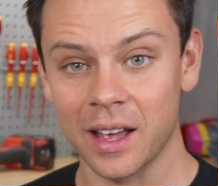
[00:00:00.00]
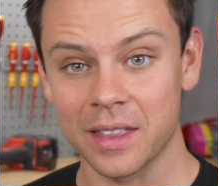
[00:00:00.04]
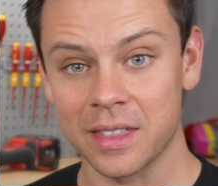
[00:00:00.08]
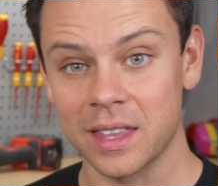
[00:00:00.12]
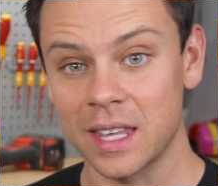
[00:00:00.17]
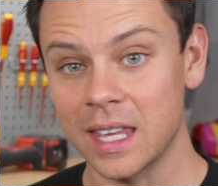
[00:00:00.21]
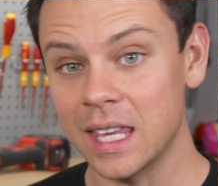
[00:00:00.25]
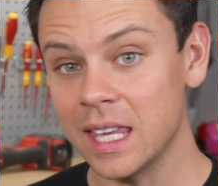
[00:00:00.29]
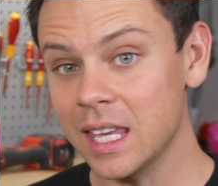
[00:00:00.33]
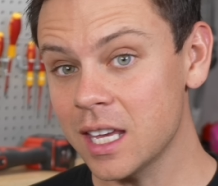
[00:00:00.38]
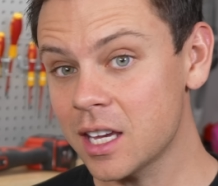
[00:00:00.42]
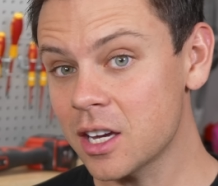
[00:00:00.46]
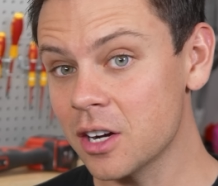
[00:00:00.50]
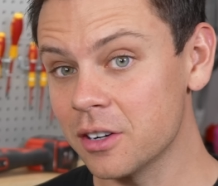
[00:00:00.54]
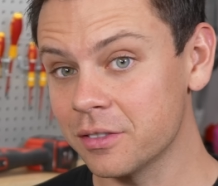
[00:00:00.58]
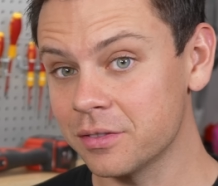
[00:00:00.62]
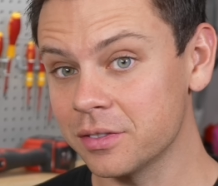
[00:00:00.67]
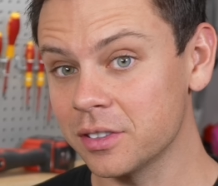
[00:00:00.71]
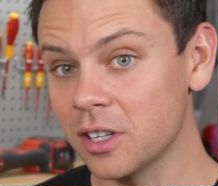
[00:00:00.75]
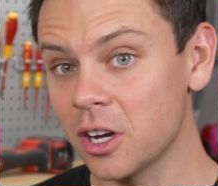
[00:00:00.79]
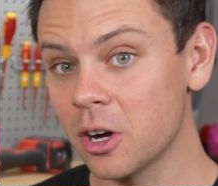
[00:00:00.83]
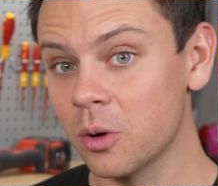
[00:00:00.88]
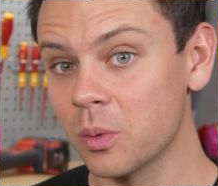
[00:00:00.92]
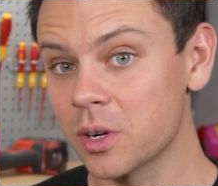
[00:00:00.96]
The
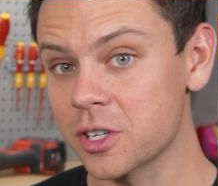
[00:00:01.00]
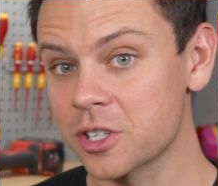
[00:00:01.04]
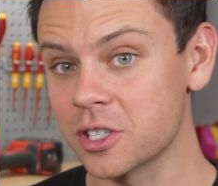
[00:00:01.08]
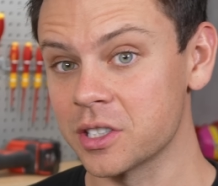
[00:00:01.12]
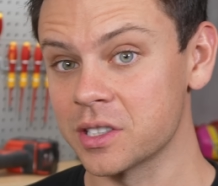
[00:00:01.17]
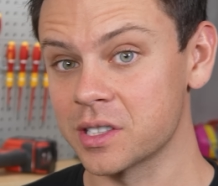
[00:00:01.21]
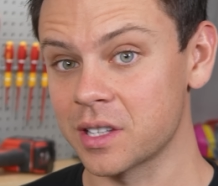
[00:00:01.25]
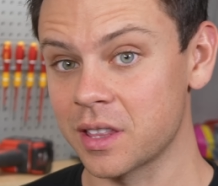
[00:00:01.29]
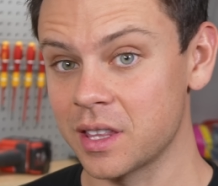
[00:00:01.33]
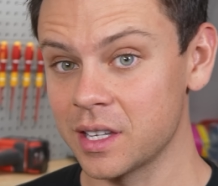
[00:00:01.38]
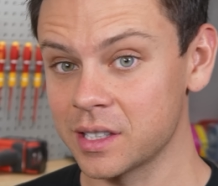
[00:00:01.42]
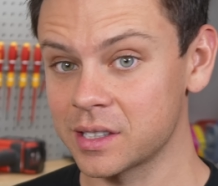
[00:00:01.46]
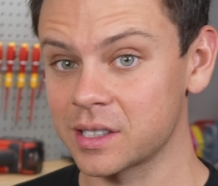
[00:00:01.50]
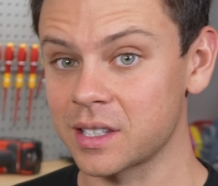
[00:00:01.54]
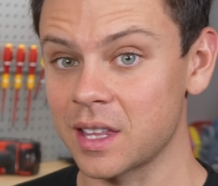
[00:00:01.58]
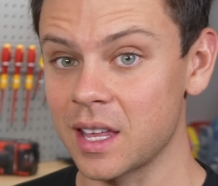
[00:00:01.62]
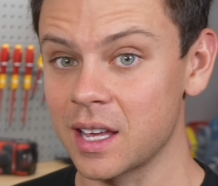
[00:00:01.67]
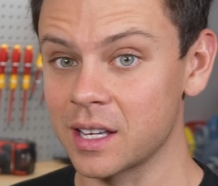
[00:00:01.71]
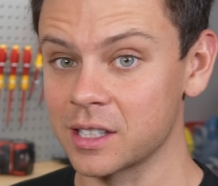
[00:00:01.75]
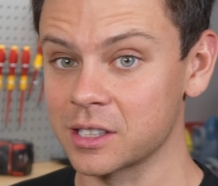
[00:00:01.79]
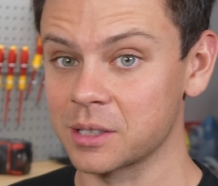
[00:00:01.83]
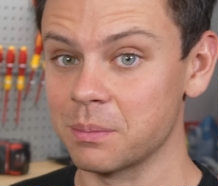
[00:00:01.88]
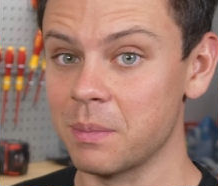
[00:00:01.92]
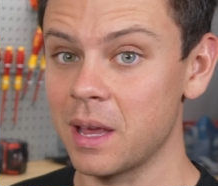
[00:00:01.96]
EcoFlow, which is this
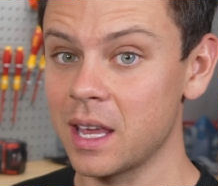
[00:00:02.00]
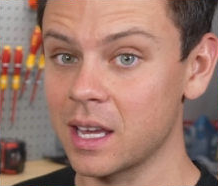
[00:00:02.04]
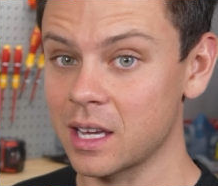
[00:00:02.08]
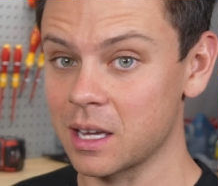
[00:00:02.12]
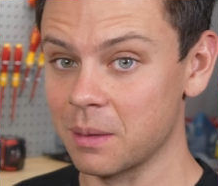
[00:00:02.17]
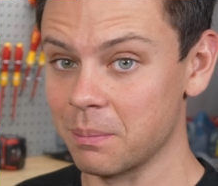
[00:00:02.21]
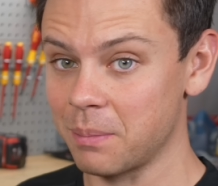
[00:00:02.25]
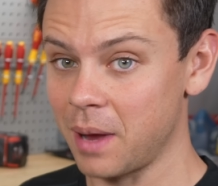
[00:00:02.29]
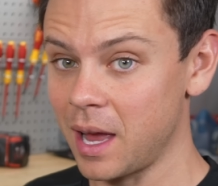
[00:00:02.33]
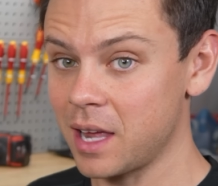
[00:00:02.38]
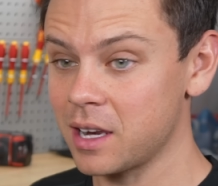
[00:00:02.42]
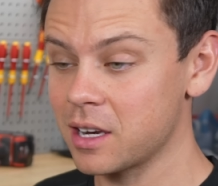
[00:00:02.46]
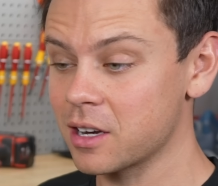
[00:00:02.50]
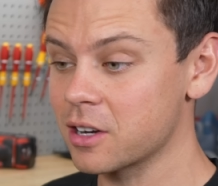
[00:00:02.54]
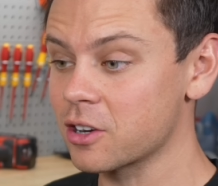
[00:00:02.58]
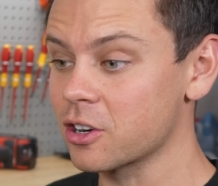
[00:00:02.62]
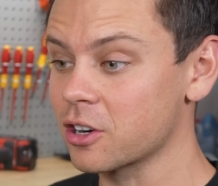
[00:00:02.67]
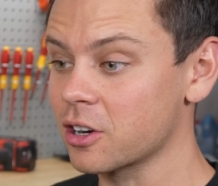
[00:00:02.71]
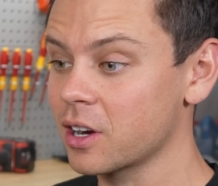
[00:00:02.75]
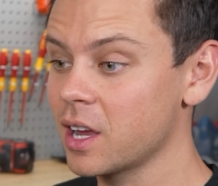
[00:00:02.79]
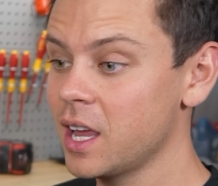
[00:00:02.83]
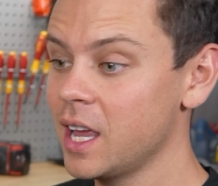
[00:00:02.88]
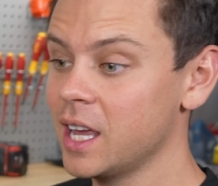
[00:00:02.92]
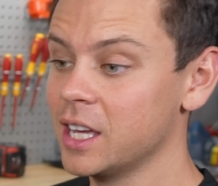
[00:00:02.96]
thing's main
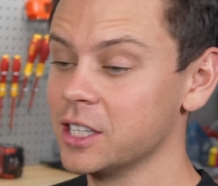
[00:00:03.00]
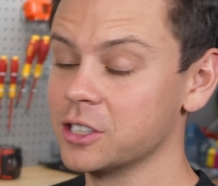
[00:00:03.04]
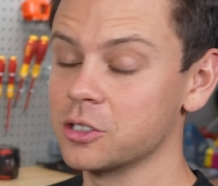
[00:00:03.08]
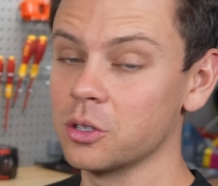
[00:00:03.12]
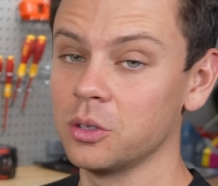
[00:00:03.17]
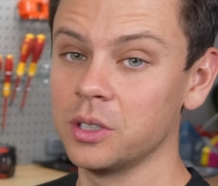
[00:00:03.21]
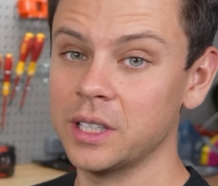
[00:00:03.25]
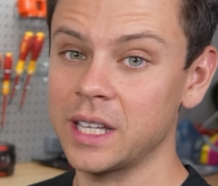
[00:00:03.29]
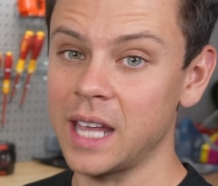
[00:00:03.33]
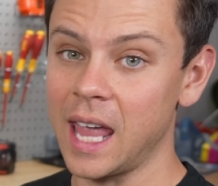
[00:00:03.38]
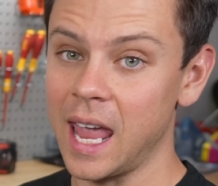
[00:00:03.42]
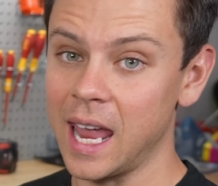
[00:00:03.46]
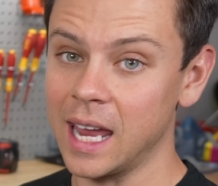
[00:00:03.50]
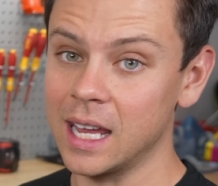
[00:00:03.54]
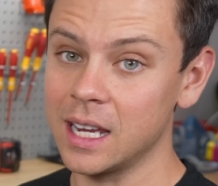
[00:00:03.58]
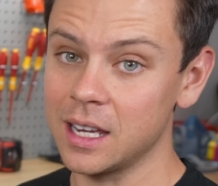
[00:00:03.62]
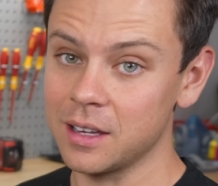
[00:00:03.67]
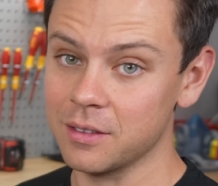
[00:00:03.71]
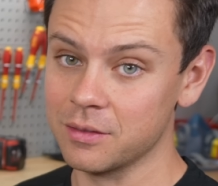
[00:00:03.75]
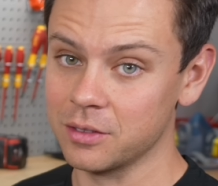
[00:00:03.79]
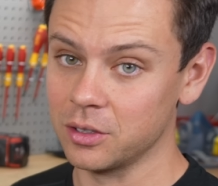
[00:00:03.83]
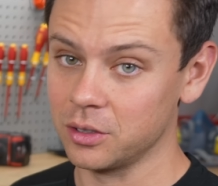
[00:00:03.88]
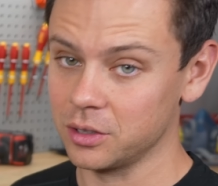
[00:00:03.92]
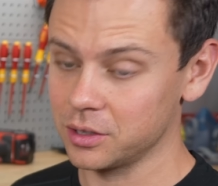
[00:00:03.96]
competitor, is only eighty
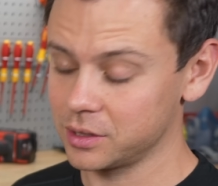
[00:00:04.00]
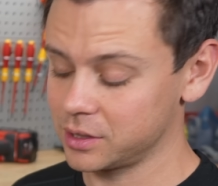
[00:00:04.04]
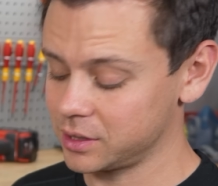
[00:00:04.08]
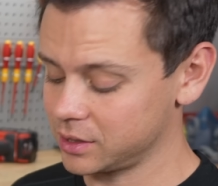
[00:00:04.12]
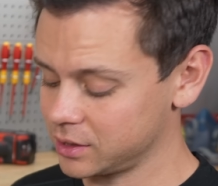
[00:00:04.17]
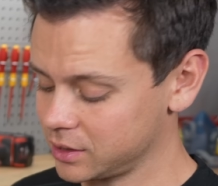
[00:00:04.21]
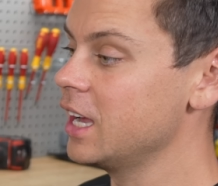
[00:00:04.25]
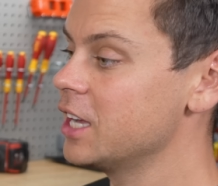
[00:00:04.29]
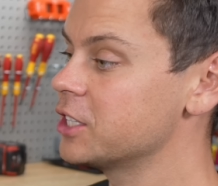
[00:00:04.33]
volts.